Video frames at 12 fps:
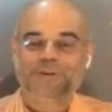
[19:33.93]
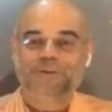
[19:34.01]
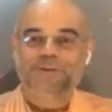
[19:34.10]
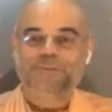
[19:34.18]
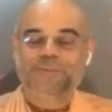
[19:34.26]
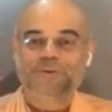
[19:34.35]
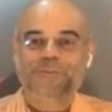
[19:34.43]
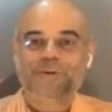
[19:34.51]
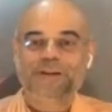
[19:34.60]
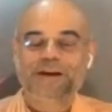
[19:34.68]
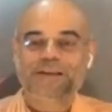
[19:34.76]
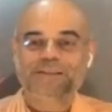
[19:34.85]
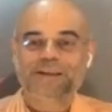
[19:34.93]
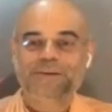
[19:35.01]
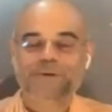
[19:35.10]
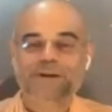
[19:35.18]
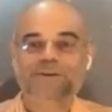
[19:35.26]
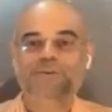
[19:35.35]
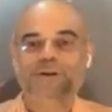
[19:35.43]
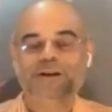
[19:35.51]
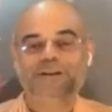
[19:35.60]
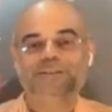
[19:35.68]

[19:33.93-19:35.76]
So Prabhupada asked me, "Where Khokha?